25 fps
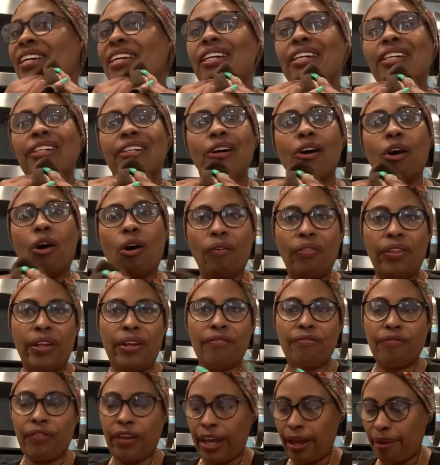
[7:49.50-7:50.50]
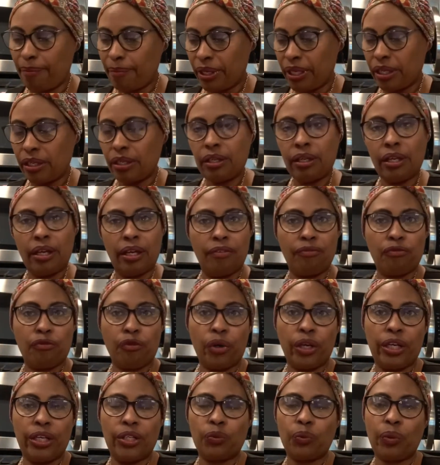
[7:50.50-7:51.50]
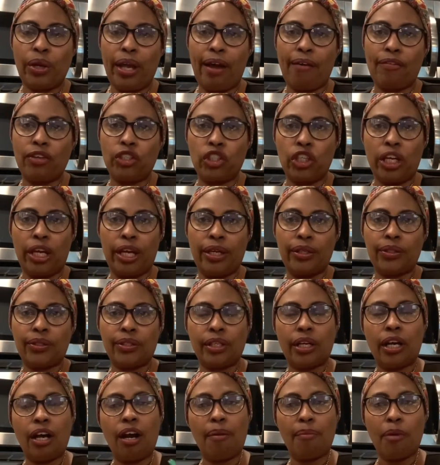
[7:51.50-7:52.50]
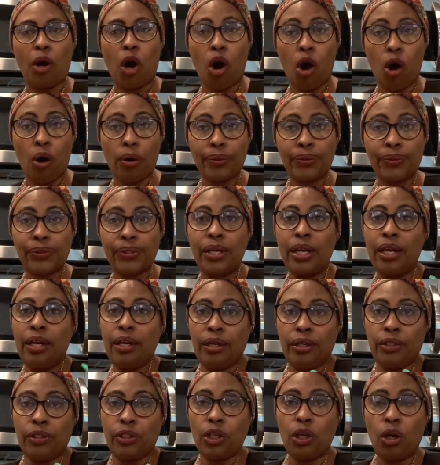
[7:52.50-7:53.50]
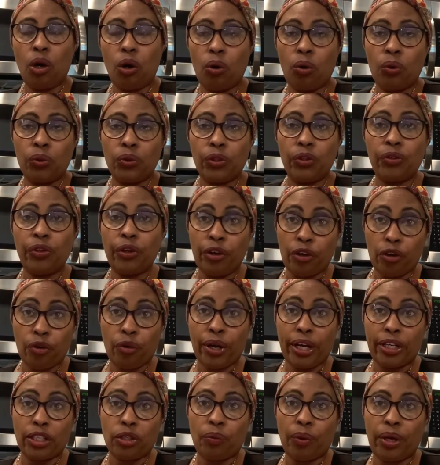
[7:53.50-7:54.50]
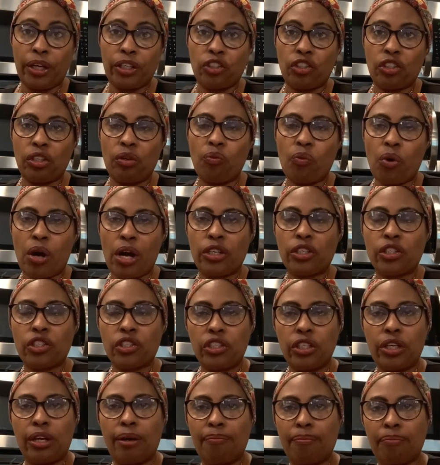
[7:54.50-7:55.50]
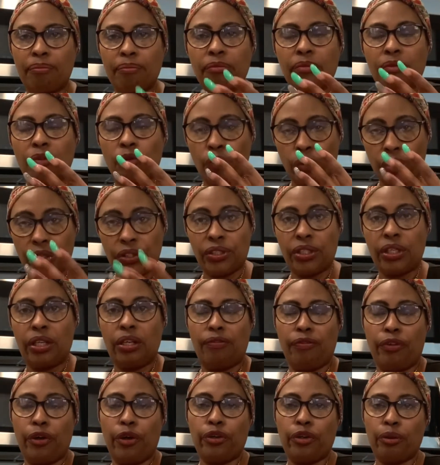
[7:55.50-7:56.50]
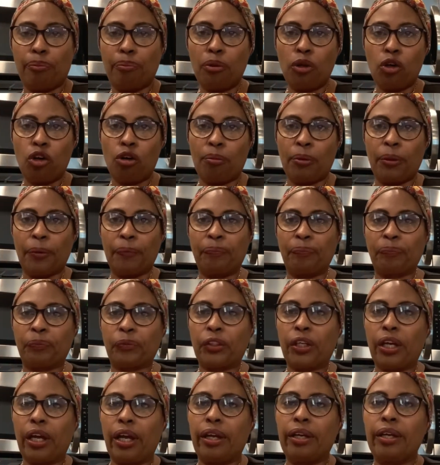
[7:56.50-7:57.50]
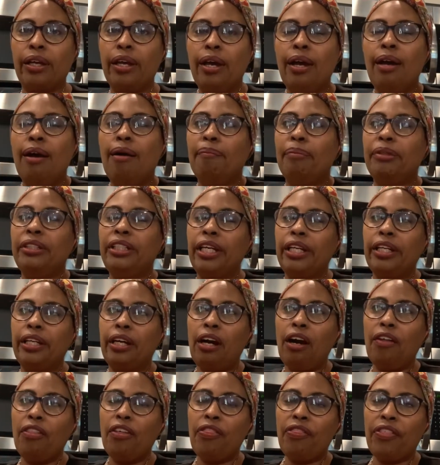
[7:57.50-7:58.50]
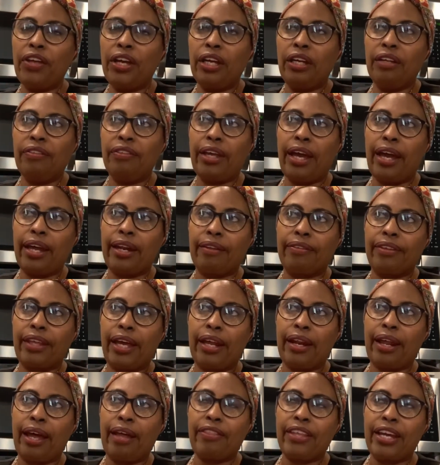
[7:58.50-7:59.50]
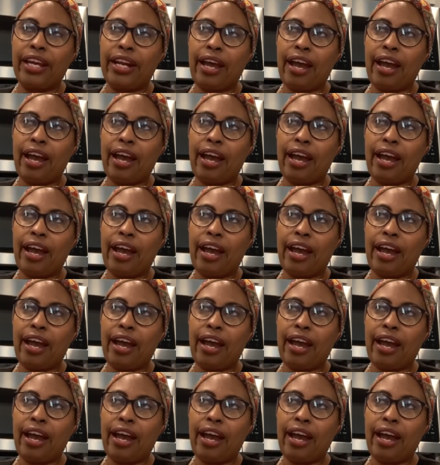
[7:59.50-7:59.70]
and all their family and friends will have a chance to come August to go to their graduation and watch them receive their diploma, okay? But then the other thing that that that